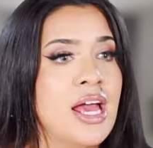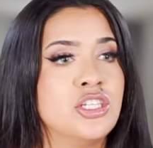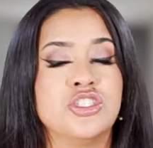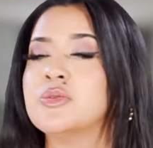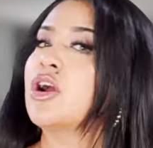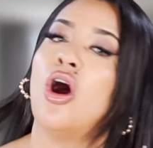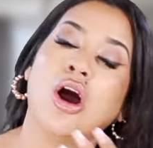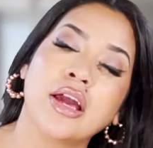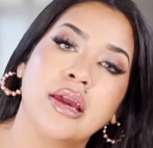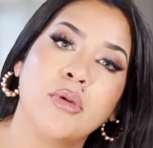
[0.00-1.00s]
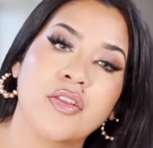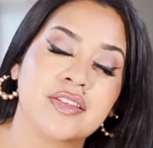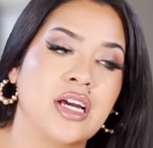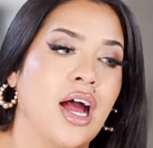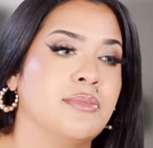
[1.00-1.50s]
She would call him all the
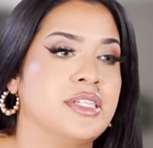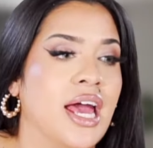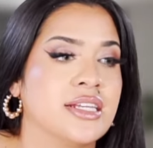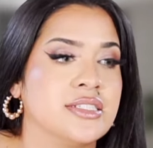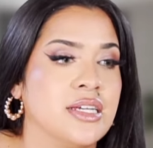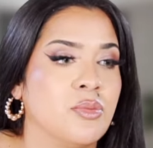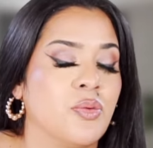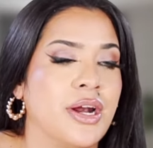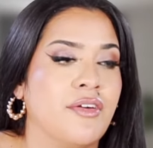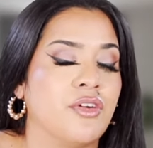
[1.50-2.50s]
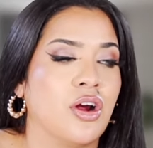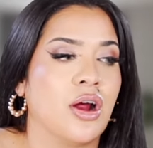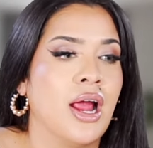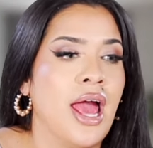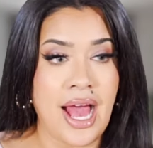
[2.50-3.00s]
time, text him or
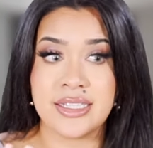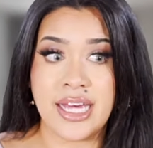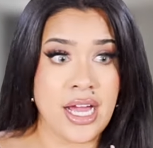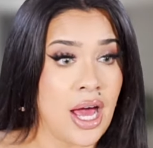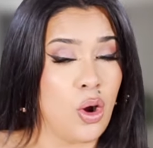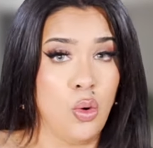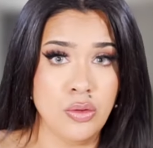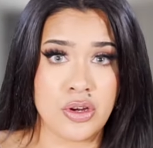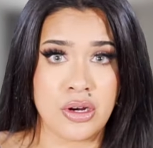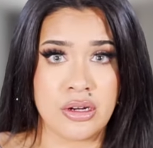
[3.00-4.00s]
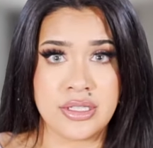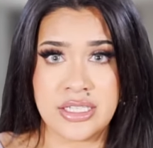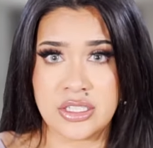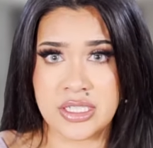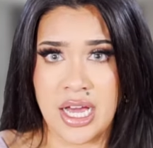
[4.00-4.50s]
whatever. As they got older, they
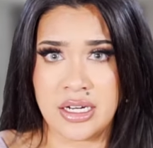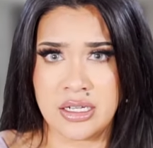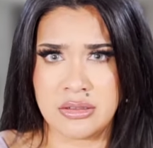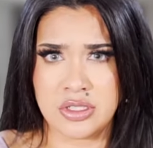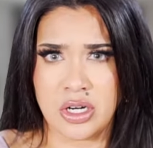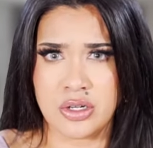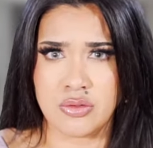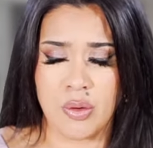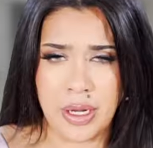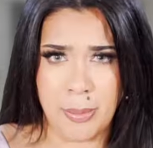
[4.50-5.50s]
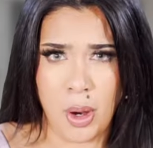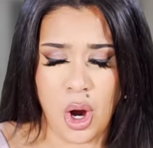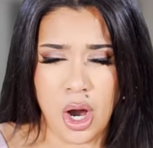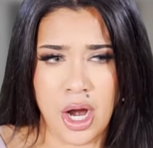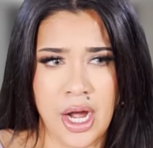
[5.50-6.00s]
just kind of started growing
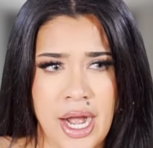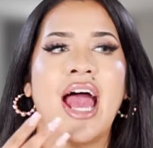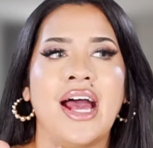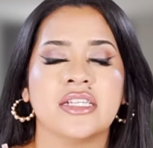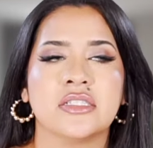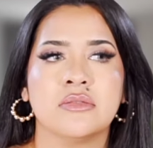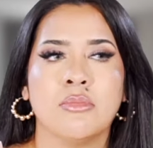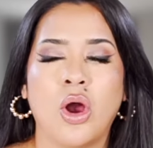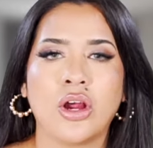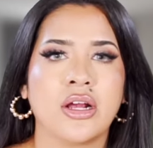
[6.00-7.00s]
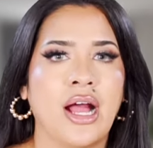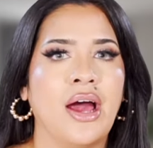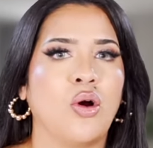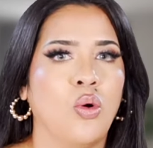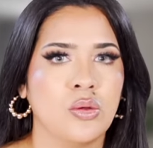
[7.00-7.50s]
apart. As Mark
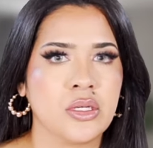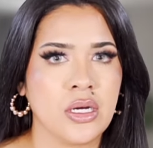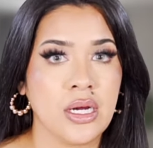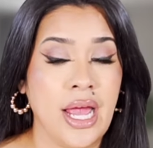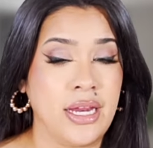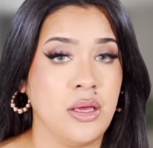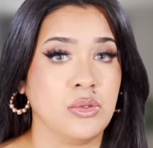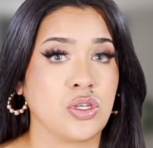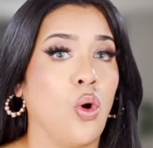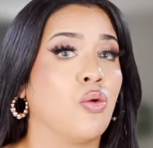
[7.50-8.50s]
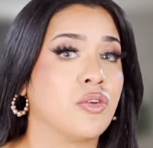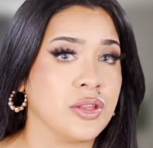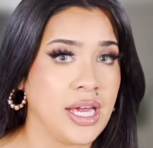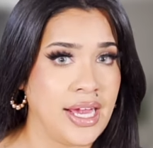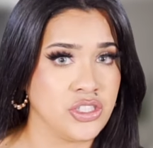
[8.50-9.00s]
got older and he was over
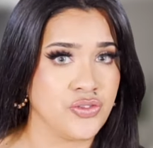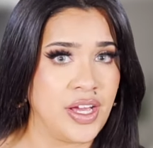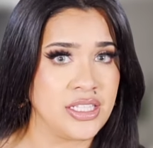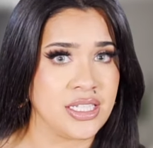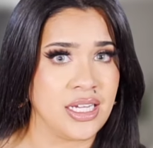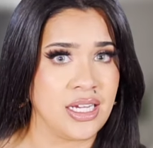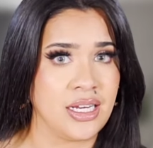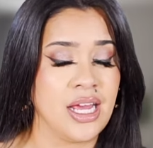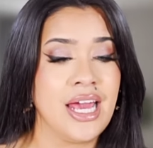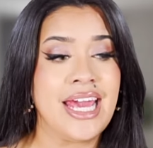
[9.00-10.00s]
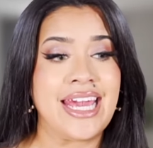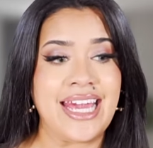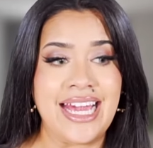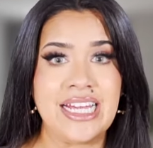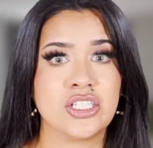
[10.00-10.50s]
the age of 18, he